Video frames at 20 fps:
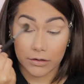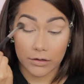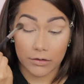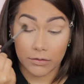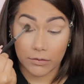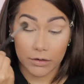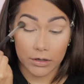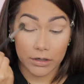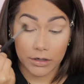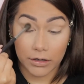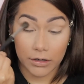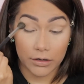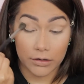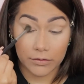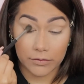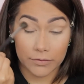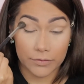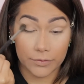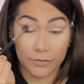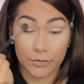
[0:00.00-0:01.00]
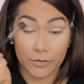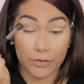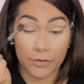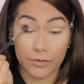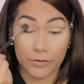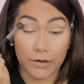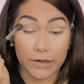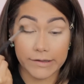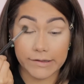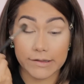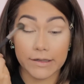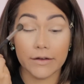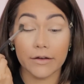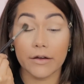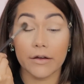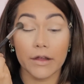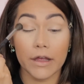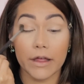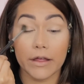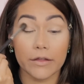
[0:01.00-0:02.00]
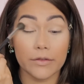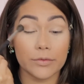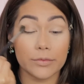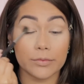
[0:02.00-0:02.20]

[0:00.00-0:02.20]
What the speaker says: corner, crease area.